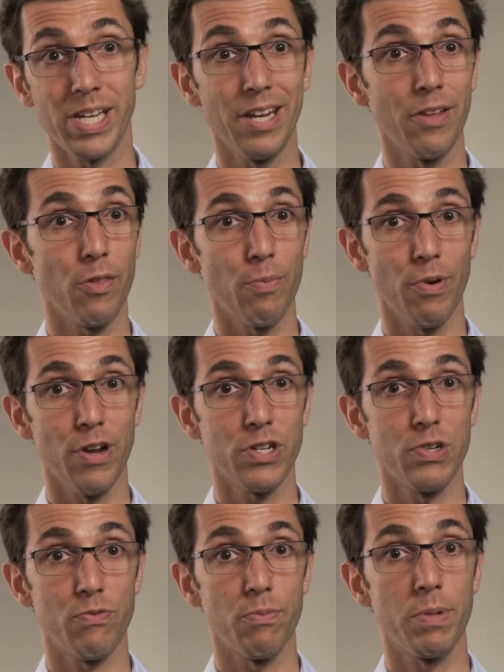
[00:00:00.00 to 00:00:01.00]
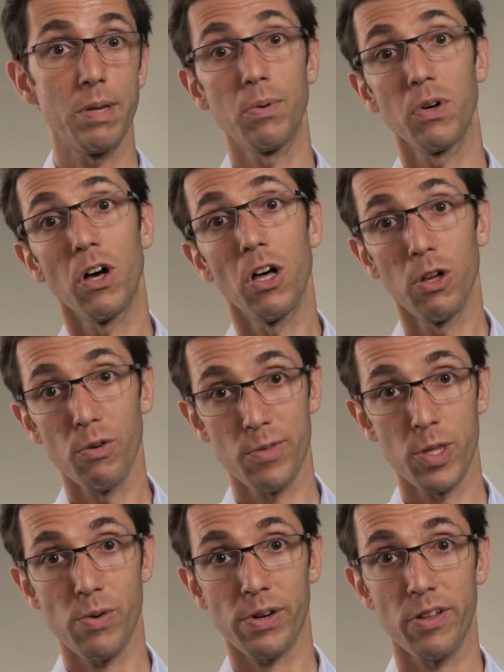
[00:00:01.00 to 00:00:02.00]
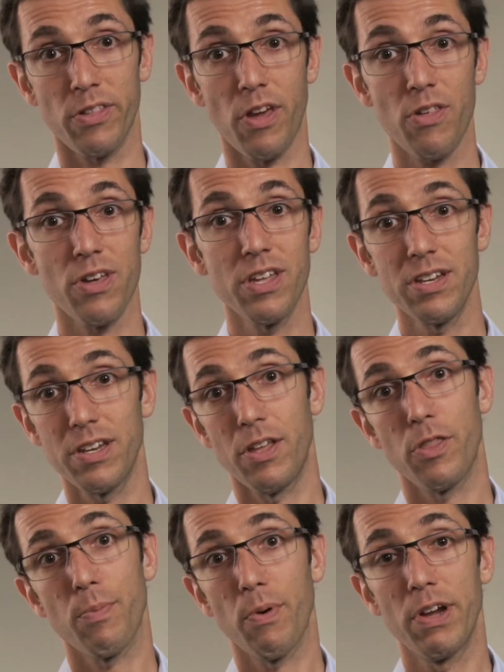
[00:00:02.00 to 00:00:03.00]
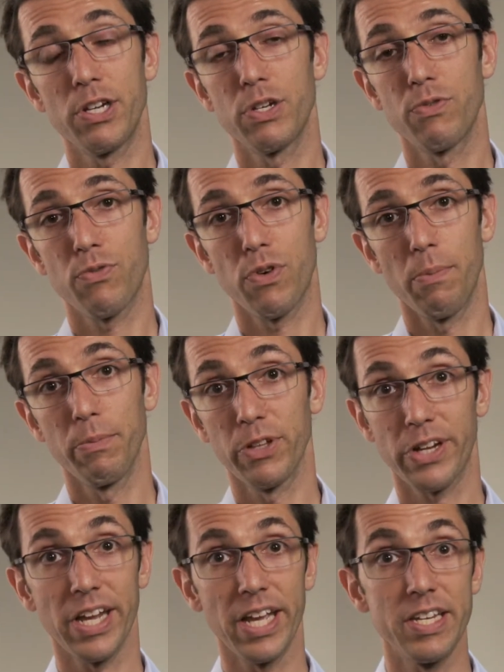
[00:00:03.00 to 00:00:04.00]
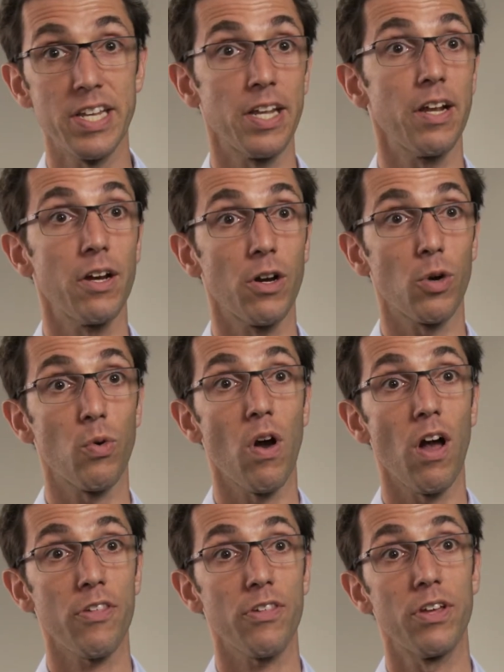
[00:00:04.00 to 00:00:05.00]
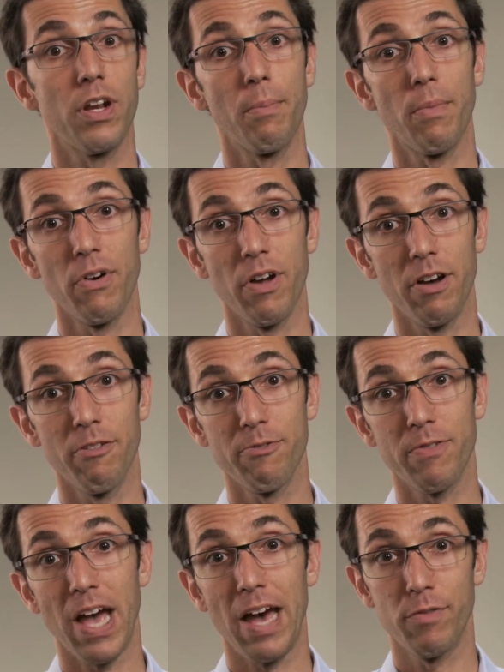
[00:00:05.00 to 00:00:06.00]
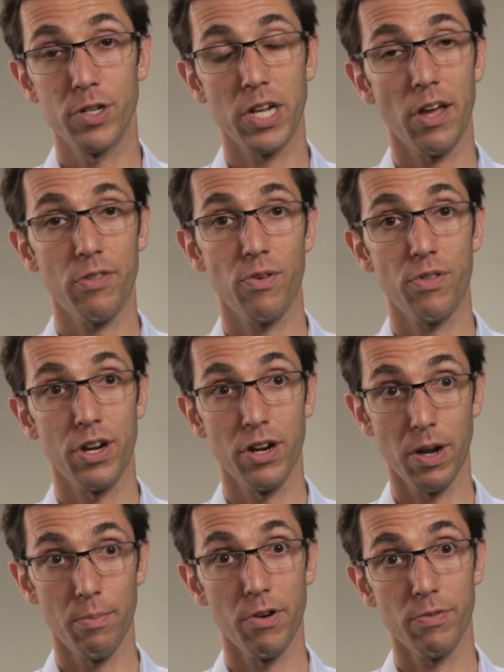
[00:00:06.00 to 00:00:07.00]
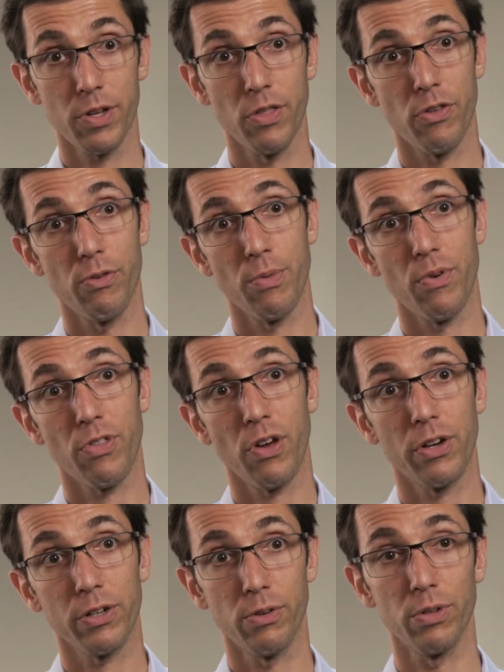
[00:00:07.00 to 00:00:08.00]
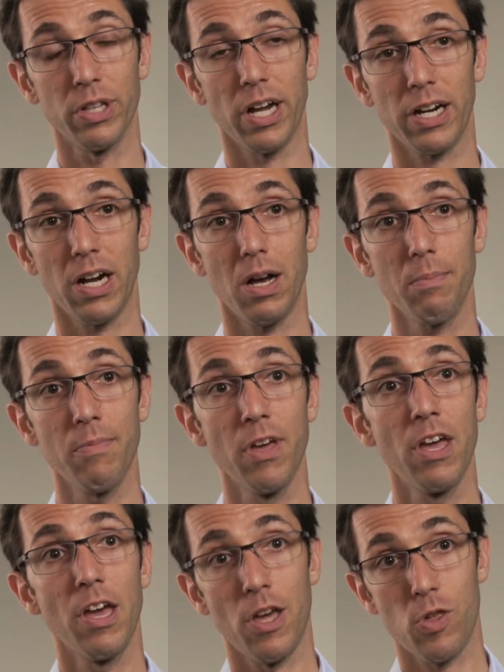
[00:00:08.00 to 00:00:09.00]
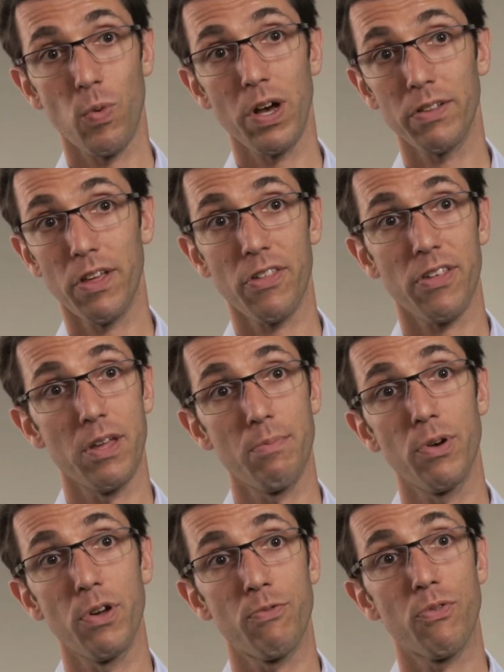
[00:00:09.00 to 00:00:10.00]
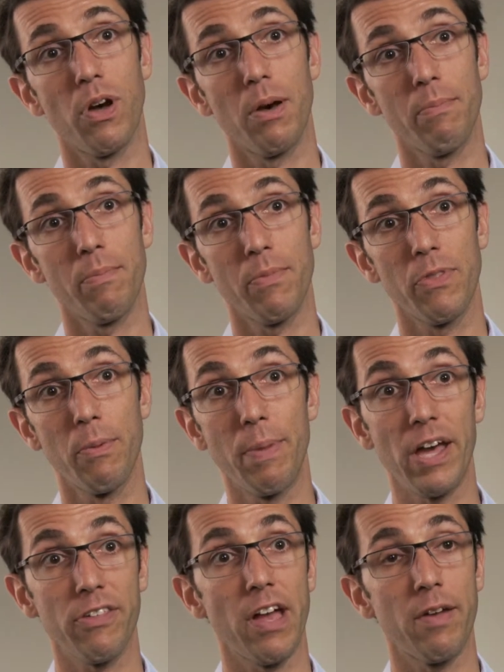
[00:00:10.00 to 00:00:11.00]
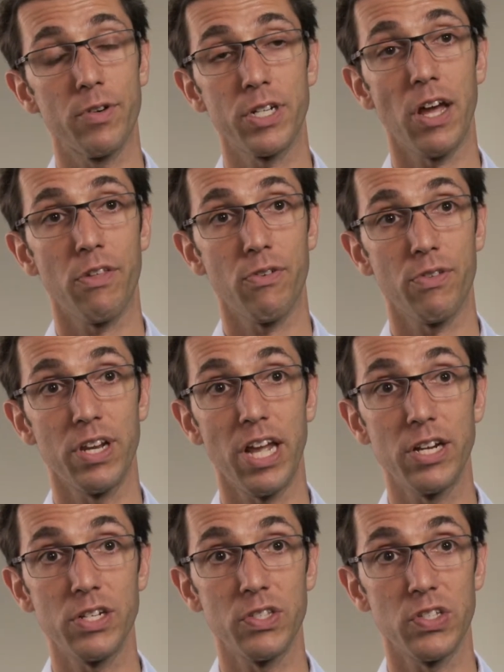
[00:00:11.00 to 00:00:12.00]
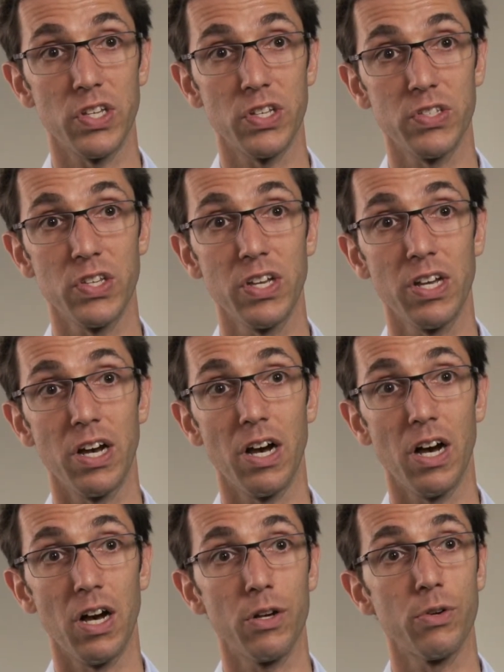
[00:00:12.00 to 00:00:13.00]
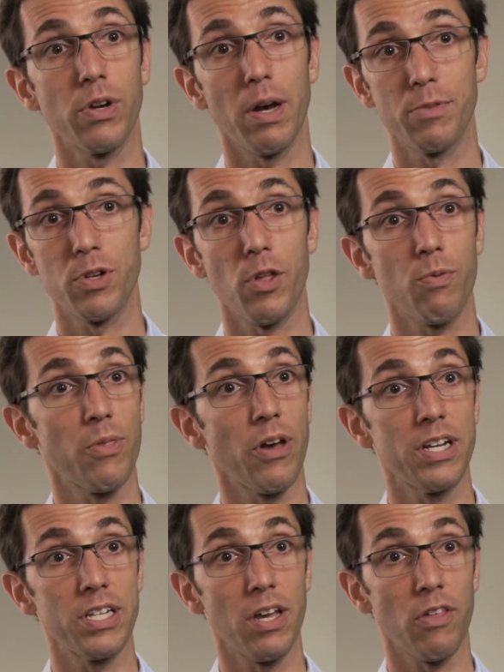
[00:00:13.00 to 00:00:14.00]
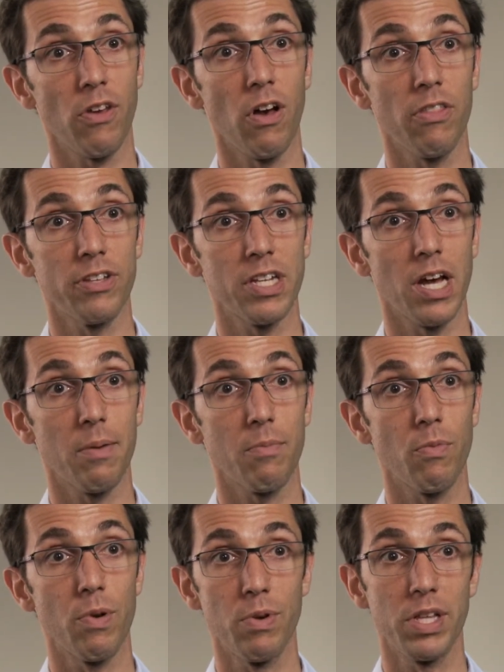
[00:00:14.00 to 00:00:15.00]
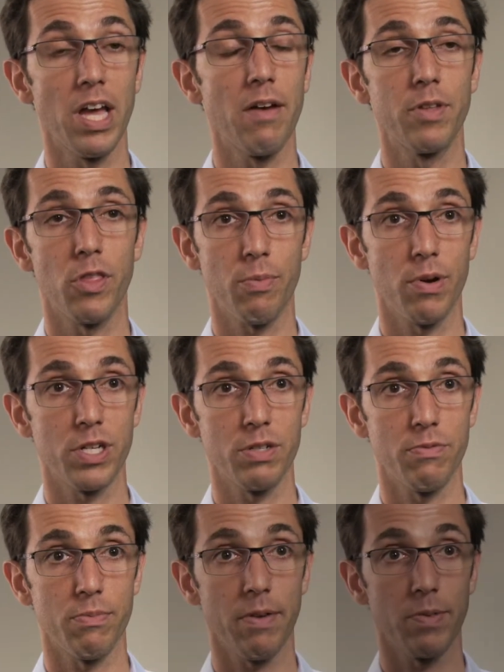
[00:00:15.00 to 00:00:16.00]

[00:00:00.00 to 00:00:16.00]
We get inspiration from people all over the organization, inspiration from looking at data across a number of advertisers and a number of consumers on Google.com, as well as input from the best advertisers and agencies uh, who come to us with ideas all the time. We really have inspiration from